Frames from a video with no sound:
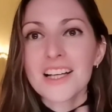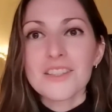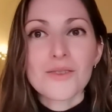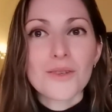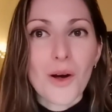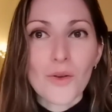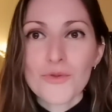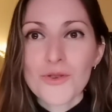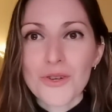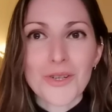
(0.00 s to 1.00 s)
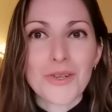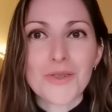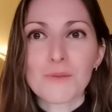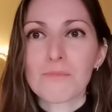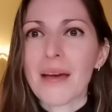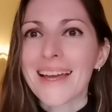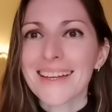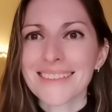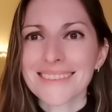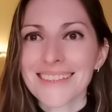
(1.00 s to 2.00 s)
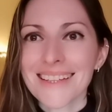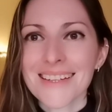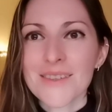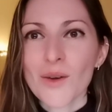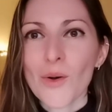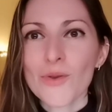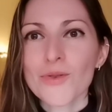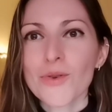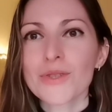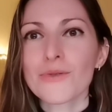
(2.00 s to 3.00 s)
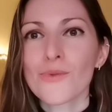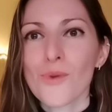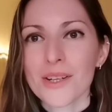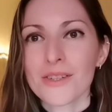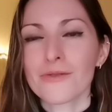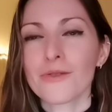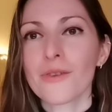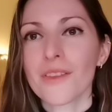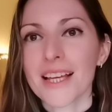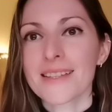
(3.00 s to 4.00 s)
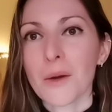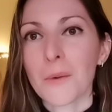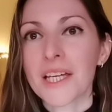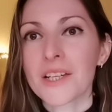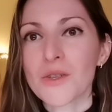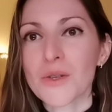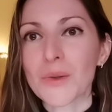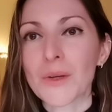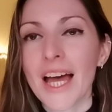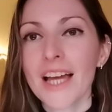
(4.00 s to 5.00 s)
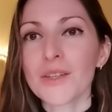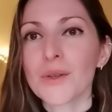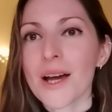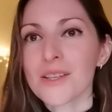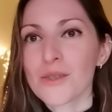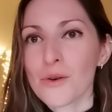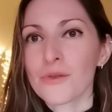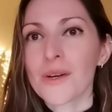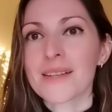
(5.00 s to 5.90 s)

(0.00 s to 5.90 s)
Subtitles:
sculptures, paintings, all sorts of wonderful things that we can do. You guys know, for